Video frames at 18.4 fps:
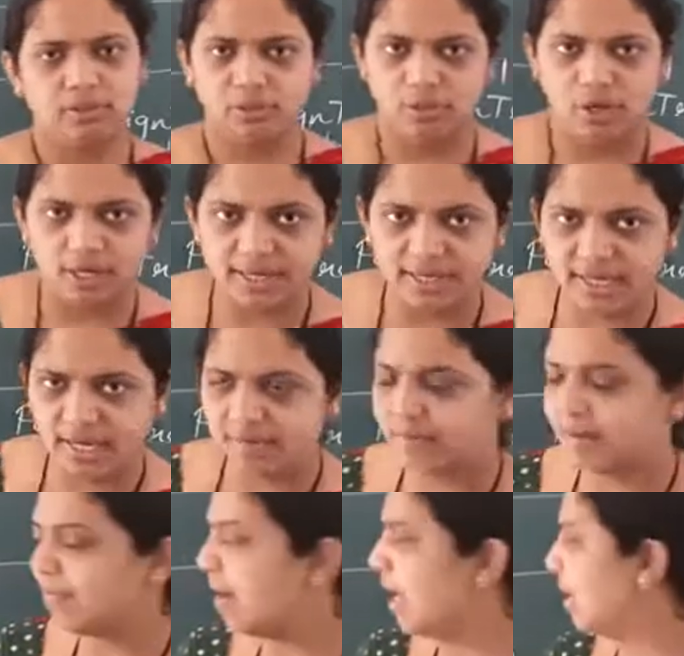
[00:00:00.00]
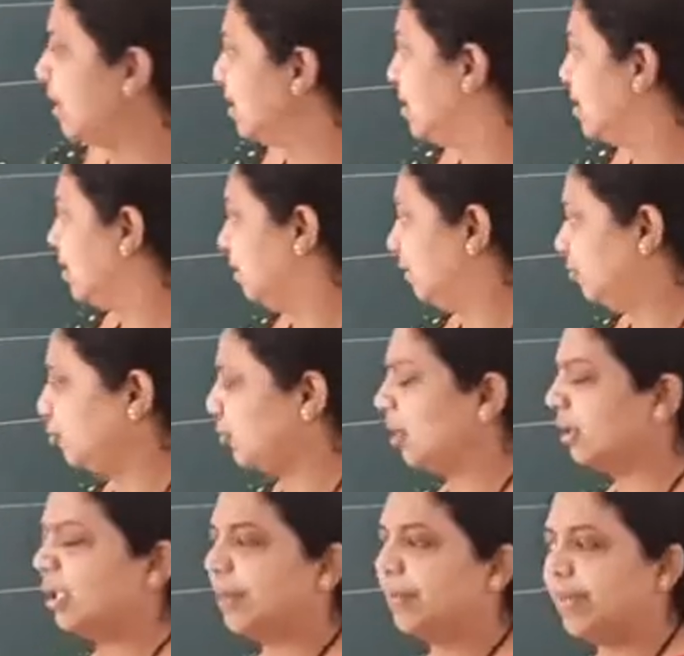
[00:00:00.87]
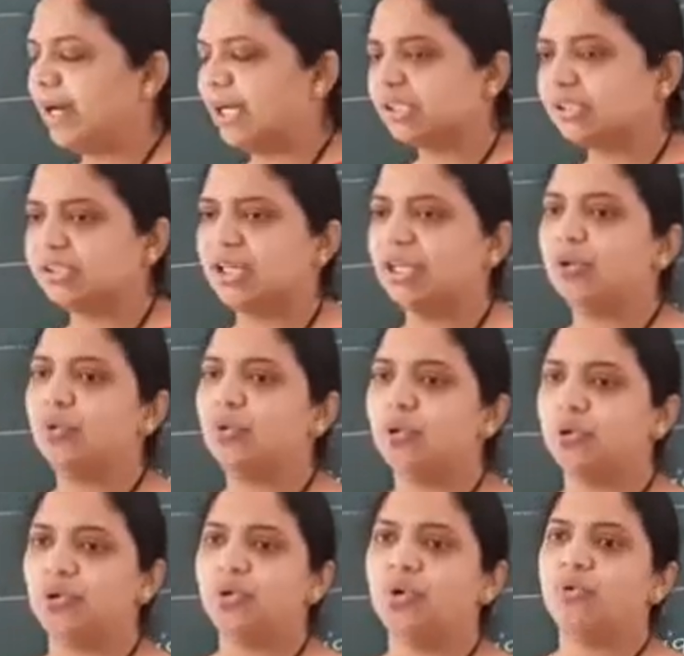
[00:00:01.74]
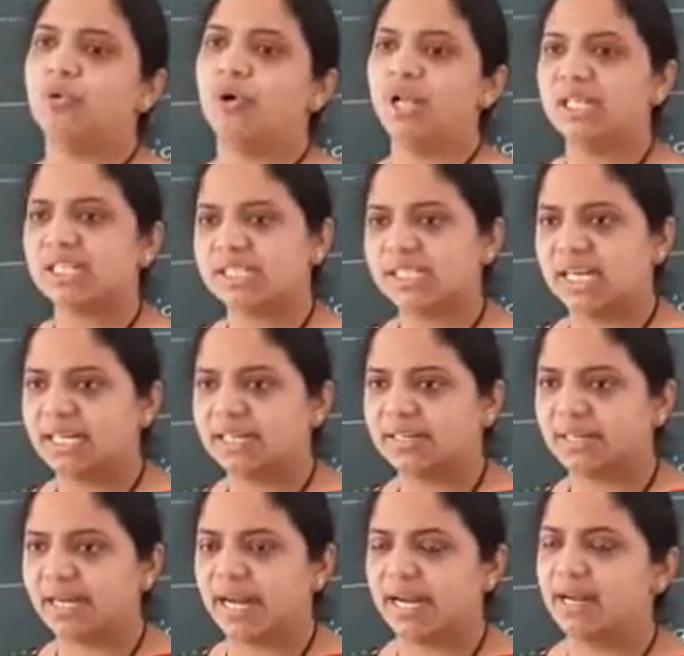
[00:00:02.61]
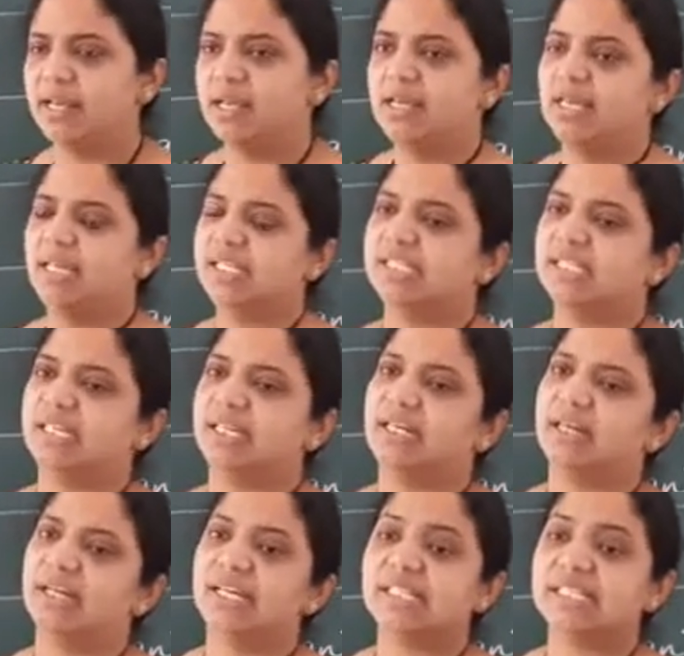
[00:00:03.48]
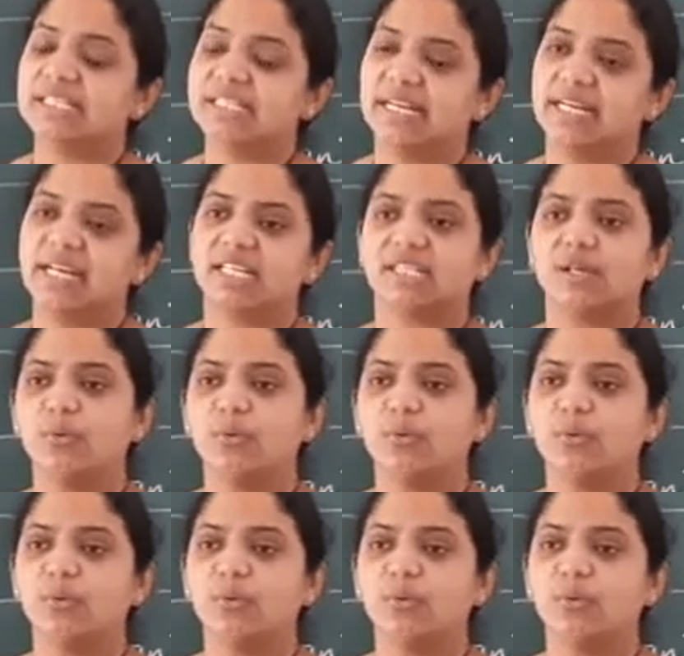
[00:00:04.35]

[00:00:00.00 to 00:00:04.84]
Got it, everyone? So the person who do wholesale trade is said as a